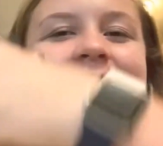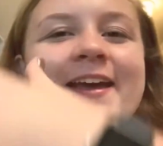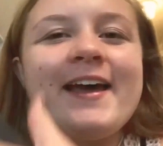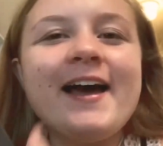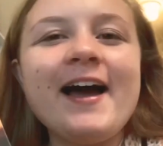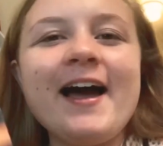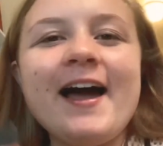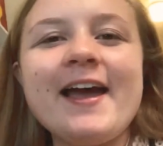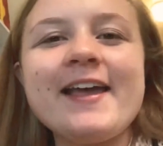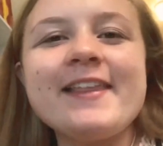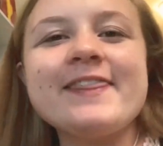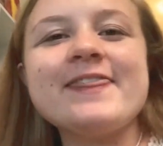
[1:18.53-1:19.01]

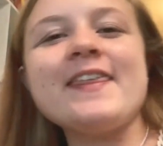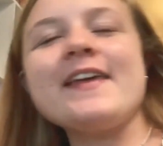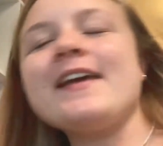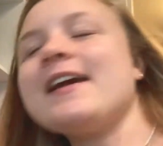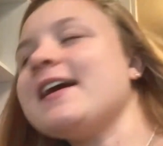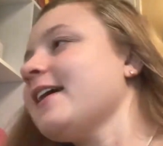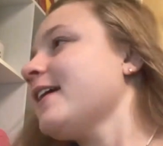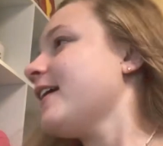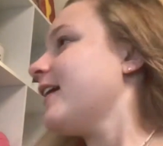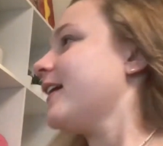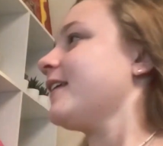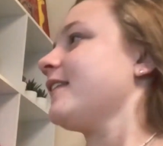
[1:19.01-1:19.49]
I think
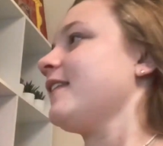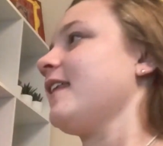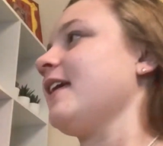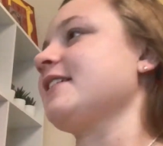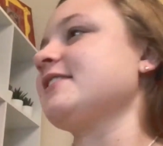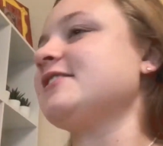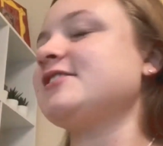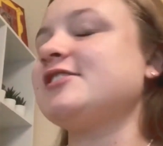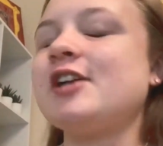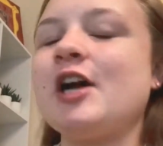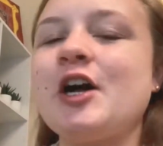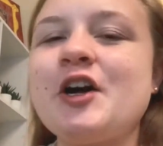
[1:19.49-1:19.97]
I got it like
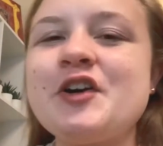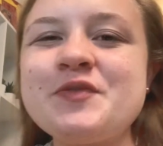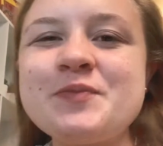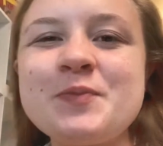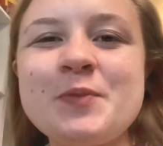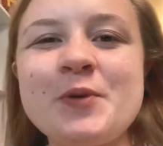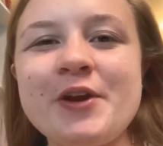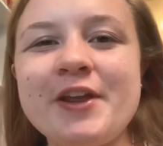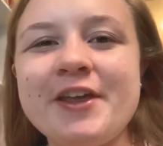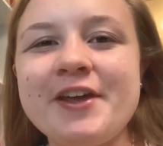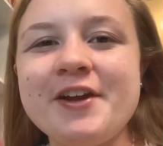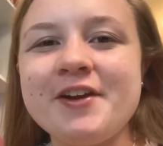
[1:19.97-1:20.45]

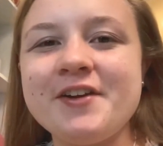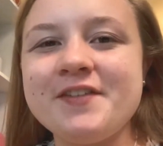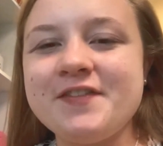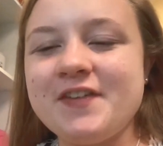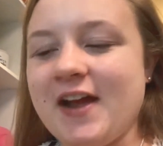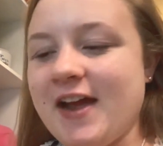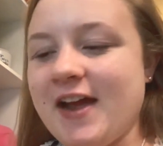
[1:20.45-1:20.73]
sophomore year of high